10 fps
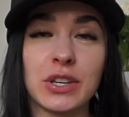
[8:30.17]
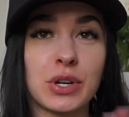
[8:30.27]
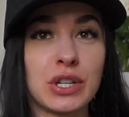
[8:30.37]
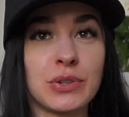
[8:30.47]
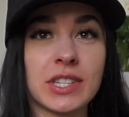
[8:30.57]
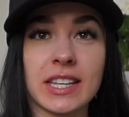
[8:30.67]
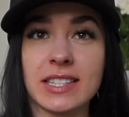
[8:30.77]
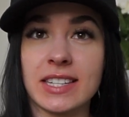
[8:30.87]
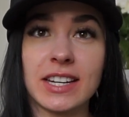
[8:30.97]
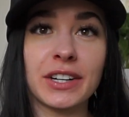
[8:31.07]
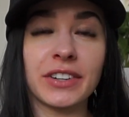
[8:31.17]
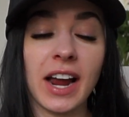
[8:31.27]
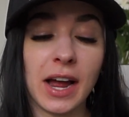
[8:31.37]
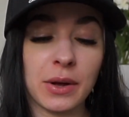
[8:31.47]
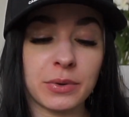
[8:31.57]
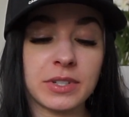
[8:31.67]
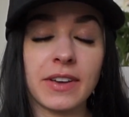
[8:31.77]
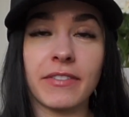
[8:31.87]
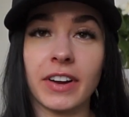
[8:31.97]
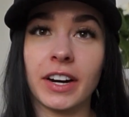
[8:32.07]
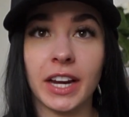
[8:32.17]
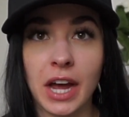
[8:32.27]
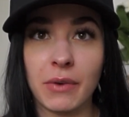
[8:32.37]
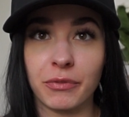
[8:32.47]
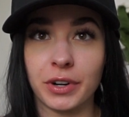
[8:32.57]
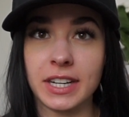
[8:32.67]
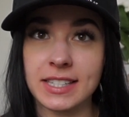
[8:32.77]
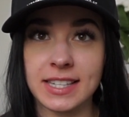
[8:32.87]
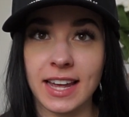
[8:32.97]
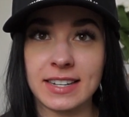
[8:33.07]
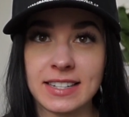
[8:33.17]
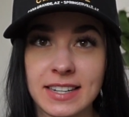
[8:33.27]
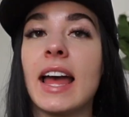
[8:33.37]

You can use this year round, very comforting scent.